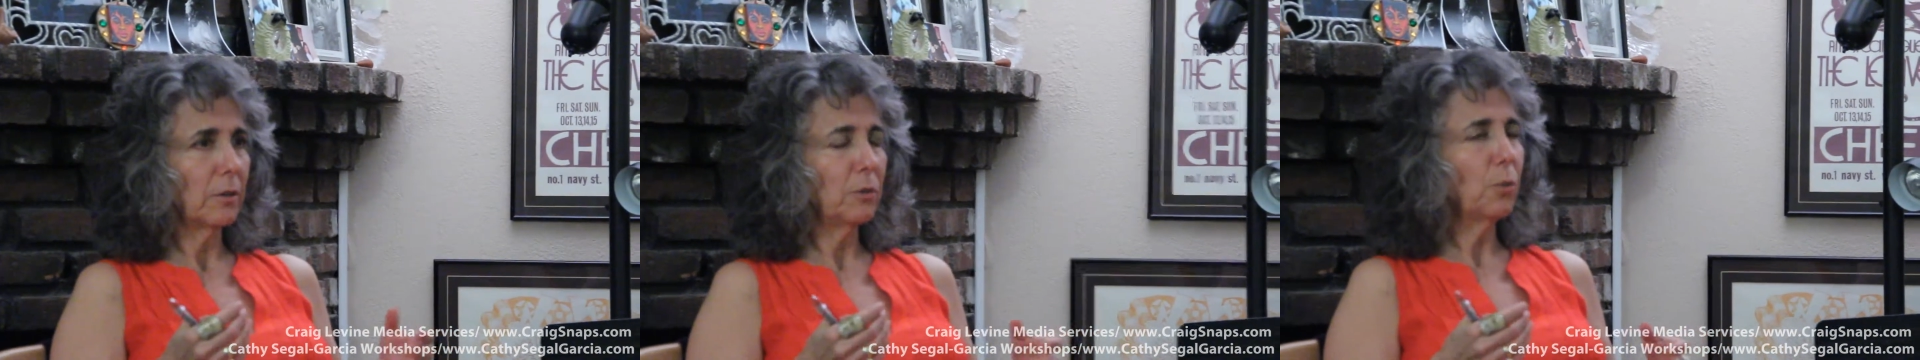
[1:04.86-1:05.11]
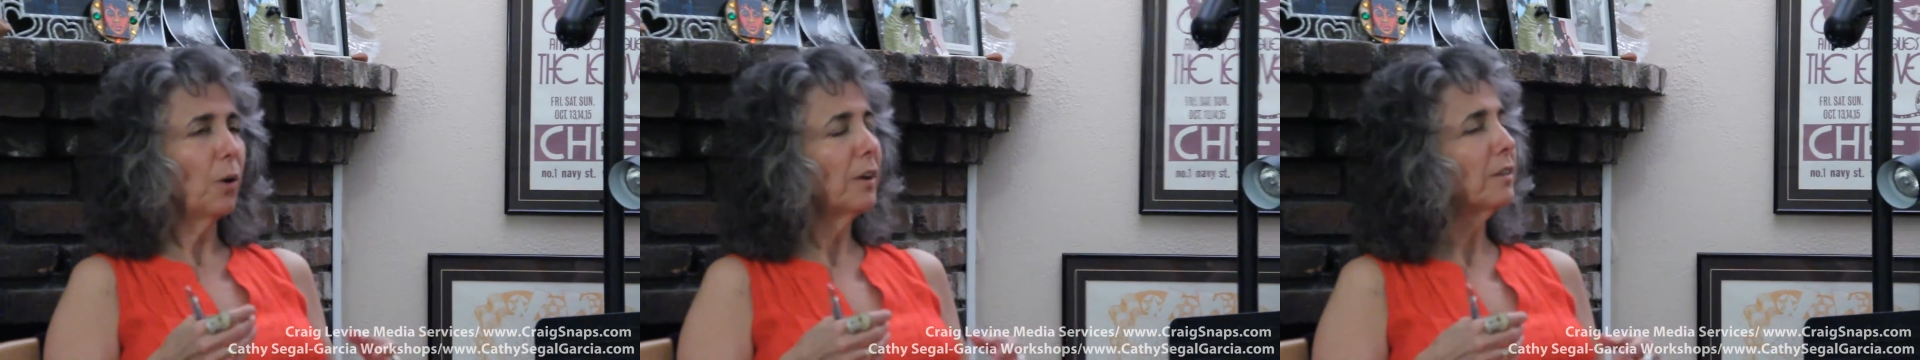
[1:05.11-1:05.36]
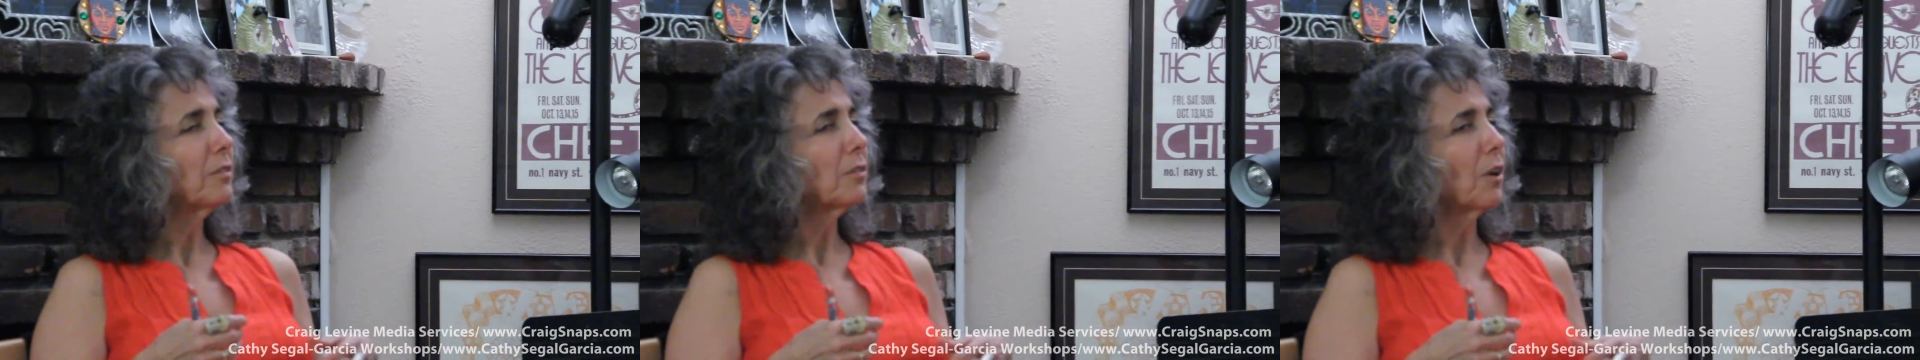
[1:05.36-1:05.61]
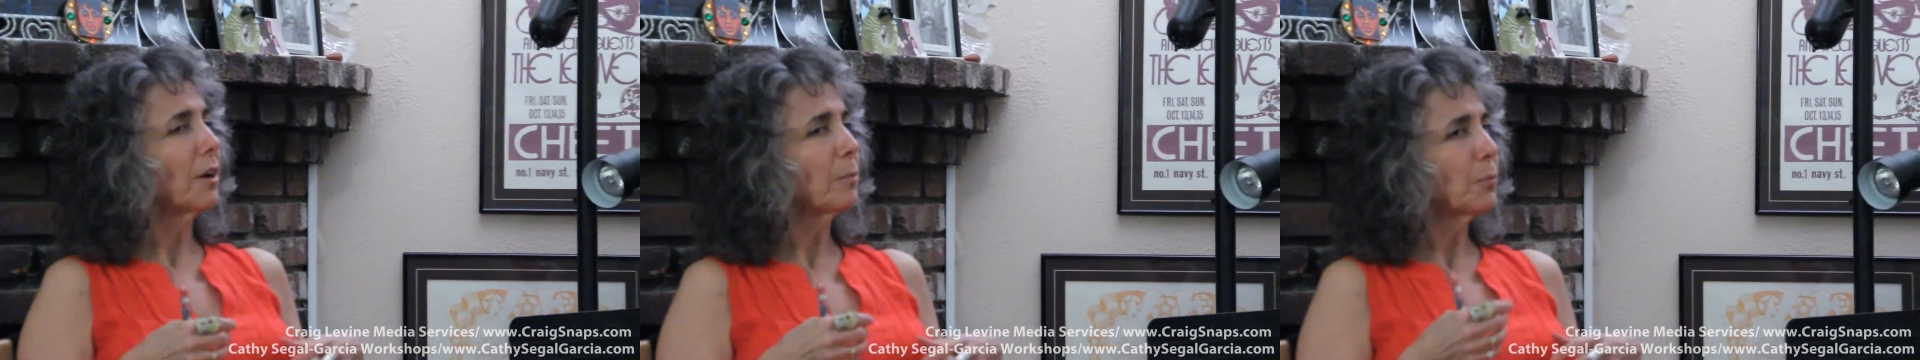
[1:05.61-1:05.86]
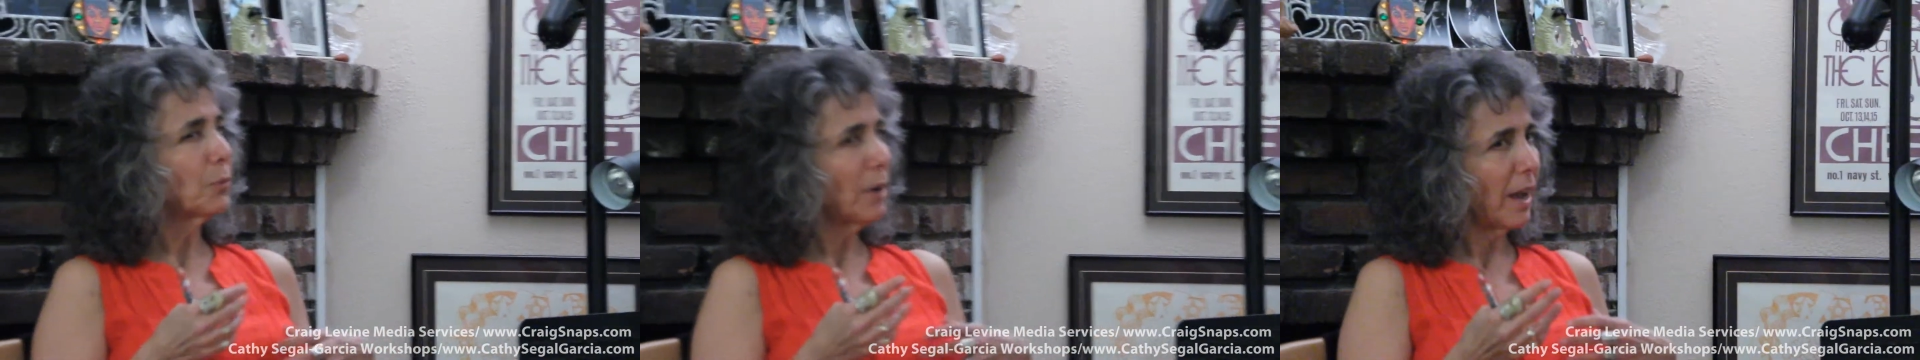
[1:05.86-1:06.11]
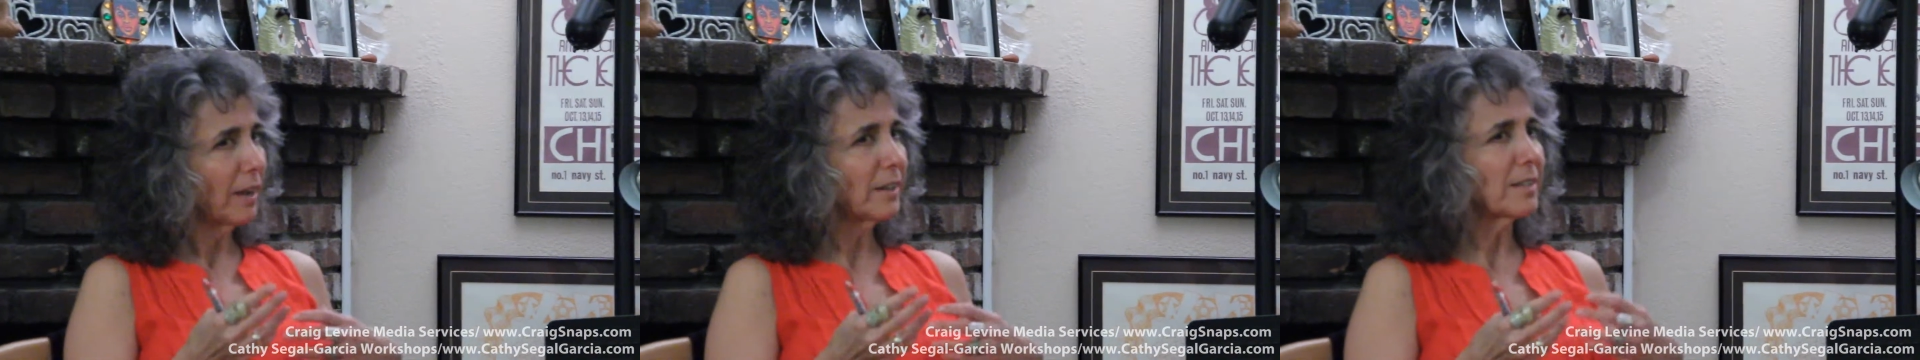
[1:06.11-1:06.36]
you want to start
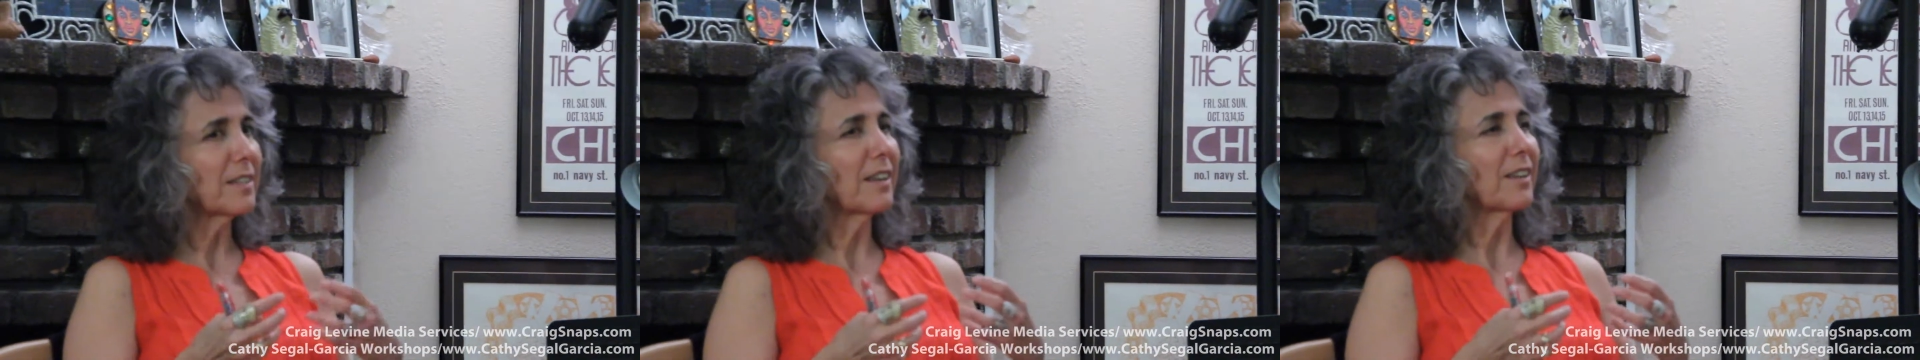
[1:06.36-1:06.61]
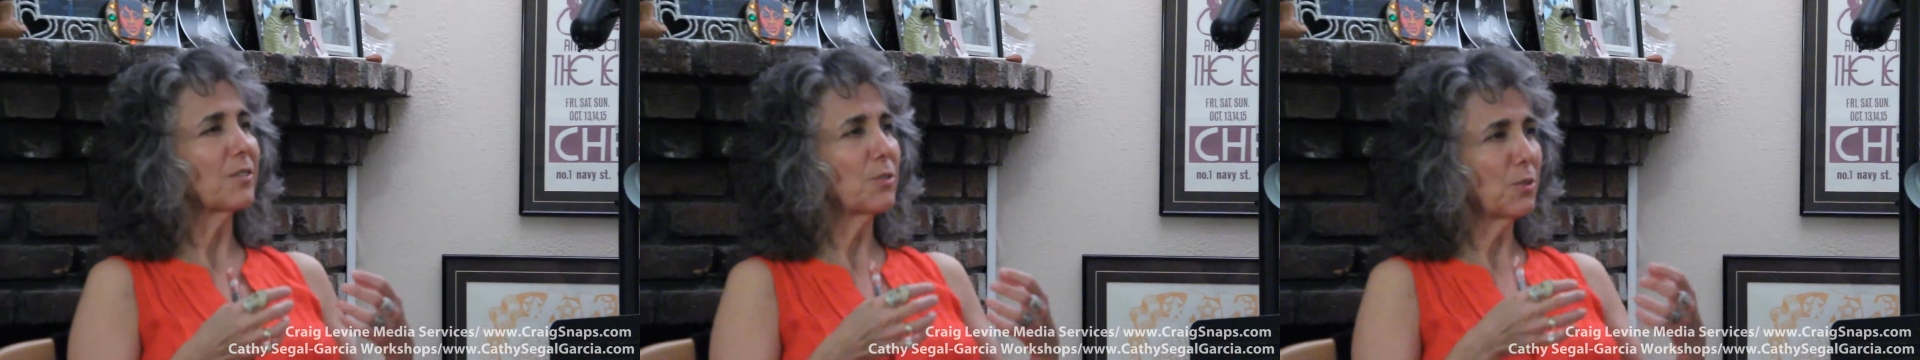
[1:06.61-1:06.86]
practicing and